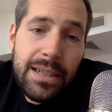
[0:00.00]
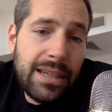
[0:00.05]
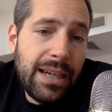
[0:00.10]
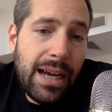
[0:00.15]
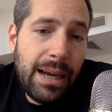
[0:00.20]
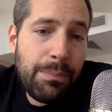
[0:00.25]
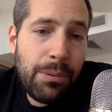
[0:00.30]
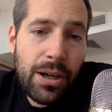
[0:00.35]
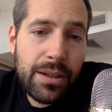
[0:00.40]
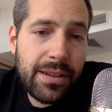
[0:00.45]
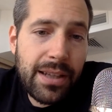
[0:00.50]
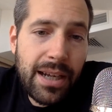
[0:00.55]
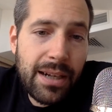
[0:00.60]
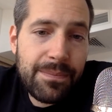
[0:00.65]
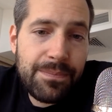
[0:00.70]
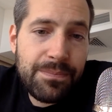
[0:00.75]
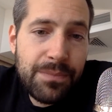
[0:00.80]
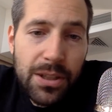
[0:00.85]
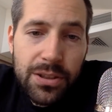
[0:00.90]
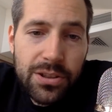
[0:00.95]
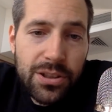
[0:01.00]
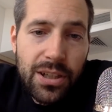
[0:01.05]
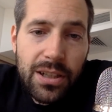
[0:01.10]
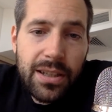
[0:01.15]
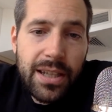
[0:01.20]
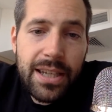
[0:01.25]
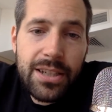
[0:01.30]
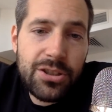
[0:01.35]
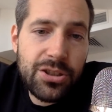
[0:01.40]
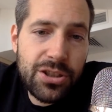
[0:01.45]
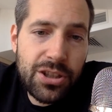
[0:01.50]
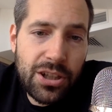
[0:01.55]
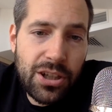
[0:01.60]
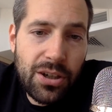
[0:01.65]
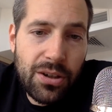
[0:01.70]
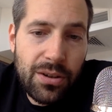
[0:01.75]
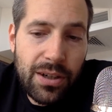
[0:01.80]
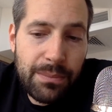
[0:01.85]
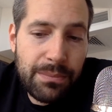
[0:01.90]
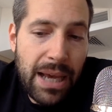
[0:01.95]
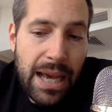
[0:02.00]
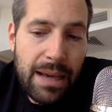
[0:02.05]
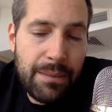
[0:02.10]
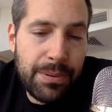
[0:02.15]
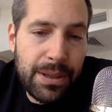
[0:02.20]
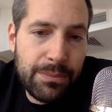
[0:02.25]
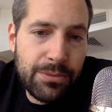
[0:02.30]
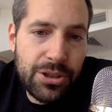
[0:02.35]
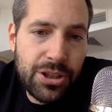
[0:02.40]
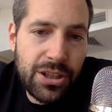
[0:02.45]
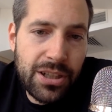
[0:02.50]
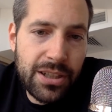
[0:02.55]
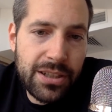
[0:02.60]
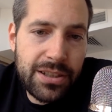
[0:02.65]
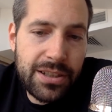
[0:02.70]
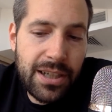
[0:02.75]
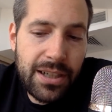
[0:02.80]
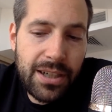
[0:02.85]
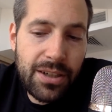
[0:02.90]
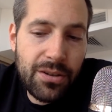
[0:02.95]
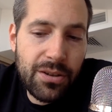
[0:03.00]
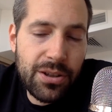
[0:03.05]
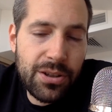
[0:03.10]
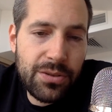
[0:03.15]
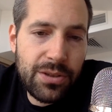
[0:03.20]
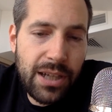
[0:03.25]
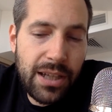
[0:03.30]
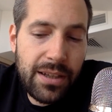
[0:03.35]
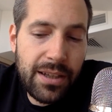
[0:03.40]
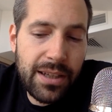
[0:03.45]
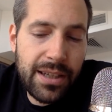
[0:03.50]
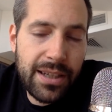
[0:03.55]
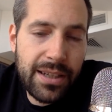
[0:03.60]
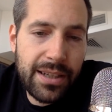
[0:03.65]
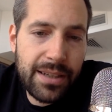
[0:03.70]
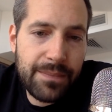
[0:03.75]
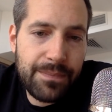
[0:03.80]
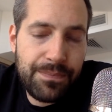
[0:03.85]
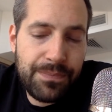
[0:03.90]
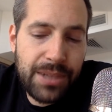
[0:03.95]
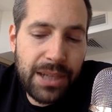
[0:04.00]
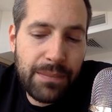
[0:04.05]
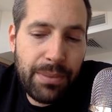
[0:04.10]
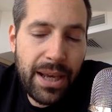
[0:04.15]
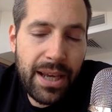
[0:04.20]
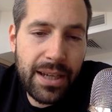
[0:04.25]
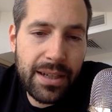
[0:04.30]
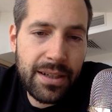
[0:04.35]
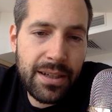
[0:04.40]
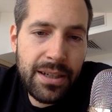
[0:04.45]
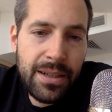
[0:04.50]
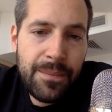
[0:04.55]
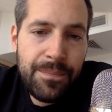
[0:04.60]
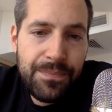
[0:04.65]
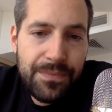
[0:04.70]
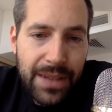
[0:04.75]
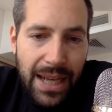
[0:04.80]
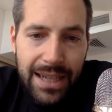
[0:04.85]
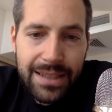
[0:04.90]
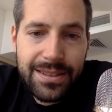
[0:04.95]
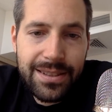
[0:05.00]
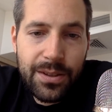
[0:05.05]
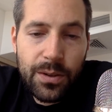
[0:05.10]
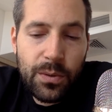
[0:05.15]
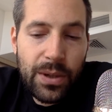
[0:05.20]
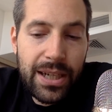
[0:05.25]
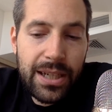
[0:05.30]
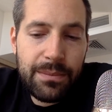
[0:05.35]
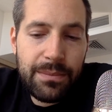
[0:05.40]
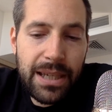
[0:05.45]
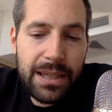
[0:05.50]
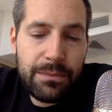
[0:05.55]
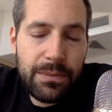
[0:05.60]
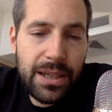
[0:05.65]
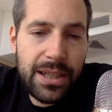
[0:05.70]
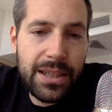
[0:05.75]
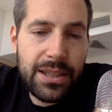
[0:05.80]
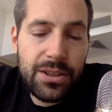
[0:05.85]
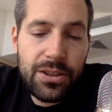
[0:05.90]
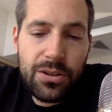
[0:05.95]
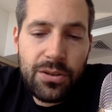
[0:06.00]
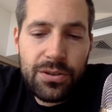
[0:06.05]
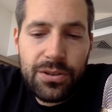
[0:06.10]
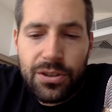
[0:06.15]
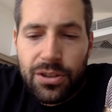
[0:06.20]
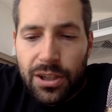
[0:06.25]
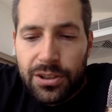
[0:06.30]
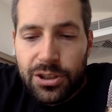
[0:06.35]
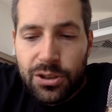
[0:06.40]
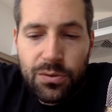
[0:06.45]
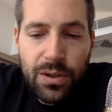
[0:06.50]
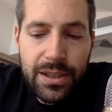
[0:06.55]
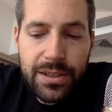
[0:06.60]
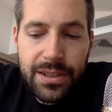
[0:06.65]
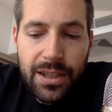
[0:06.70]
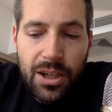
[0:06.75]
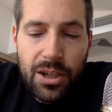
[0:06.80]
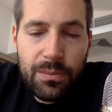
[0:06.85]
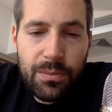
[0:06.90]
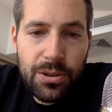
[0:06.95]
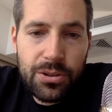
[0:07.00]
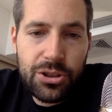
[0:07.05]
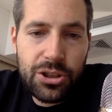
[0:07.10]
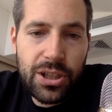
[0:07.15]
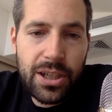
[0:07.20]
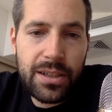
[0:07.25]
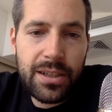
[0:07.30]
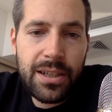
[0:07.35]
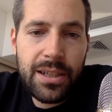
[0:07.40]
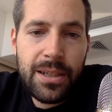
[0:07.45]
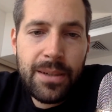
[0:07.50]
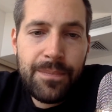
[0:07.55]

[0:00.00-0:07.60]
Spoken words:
I bought that ages ago. I'm happy. I'm just gonna sit here and do nothing and get paid. That's the way to make money. You're not stressed out about shit.